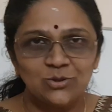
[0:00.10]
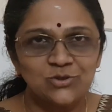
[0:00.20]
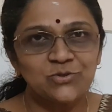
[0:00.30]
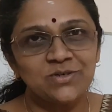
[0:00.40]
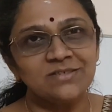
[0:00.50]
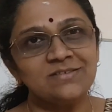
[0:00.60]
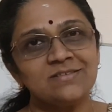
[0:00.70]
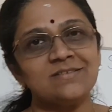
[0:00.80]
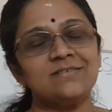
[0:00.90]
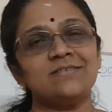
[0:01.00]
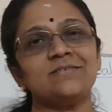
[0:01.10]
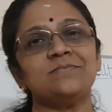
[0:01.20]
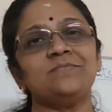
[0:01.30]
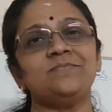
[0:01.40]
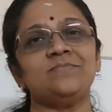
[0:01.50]
students,
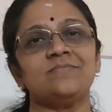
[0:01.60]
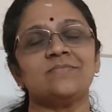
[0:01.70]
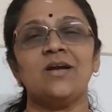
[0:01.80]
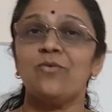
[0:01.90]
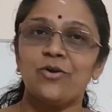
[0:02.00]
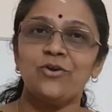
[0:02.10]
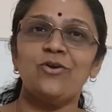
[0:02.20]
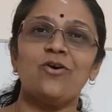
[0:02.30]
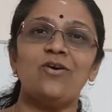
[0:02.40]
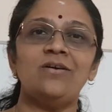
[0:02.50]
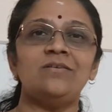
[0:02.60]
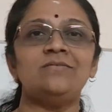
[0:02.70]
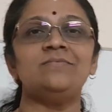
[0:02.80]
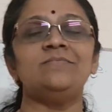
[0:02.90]
how are you all?